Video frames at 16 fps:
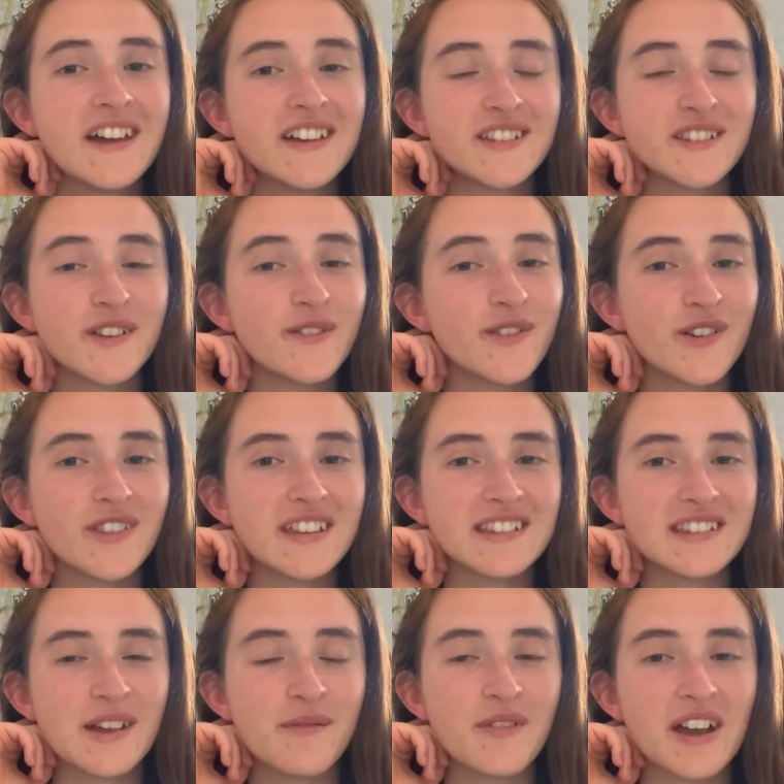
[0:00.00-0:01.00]
So for
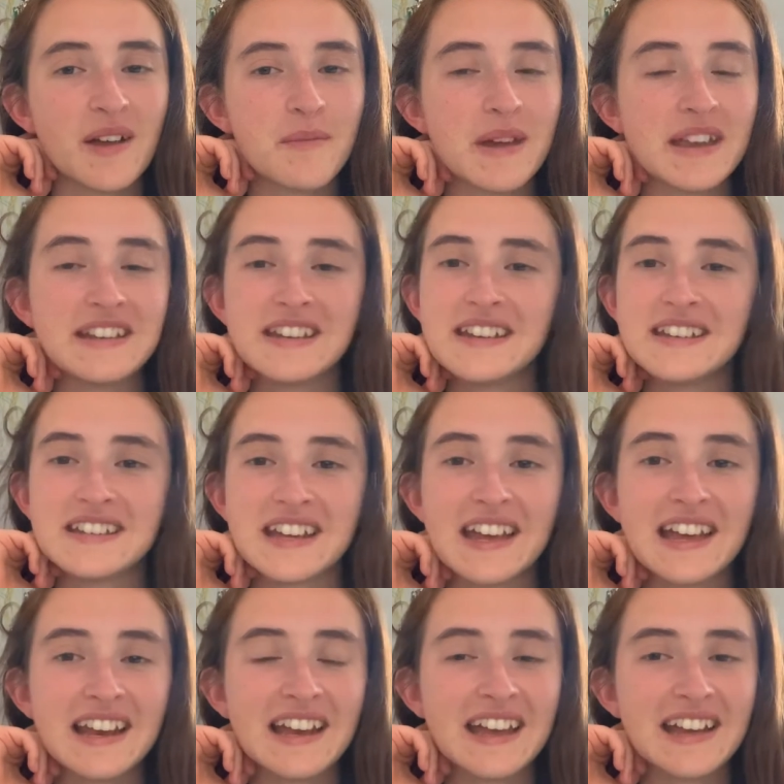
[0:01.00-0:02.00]
this, I'm recommending To
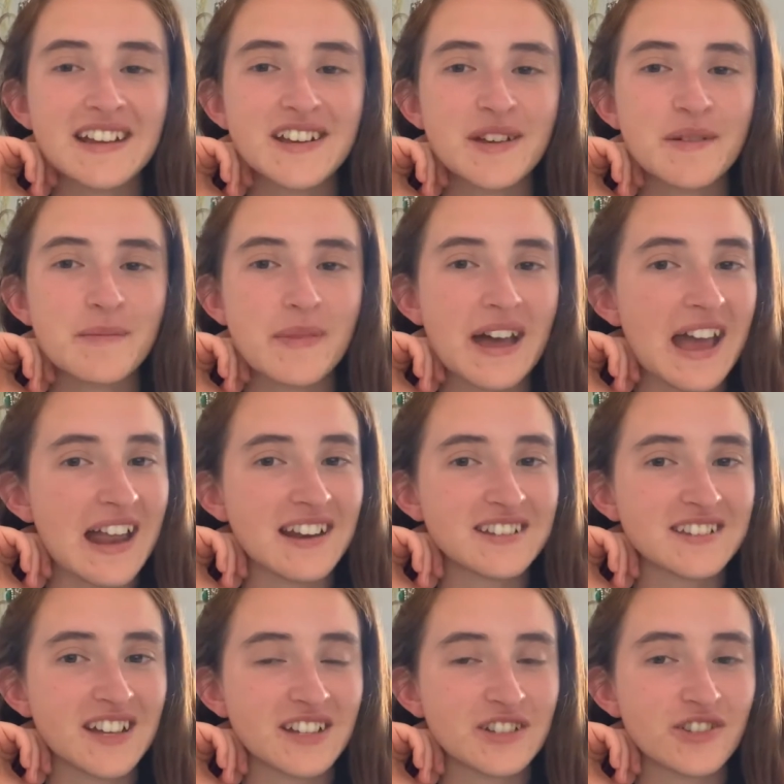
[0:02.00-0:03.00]
Kill a Kingdom by
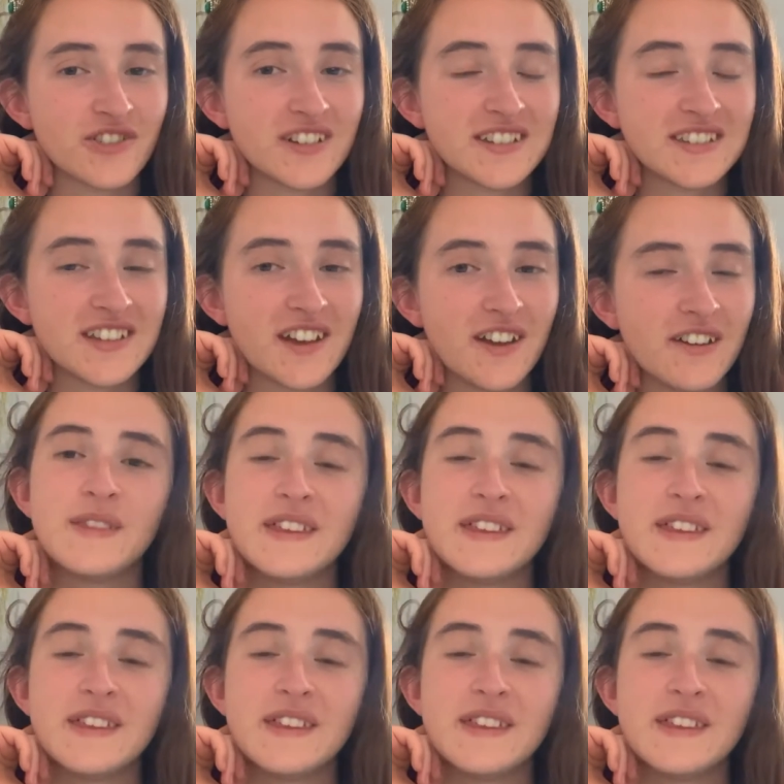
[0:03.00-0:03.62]
Alexandra Christo.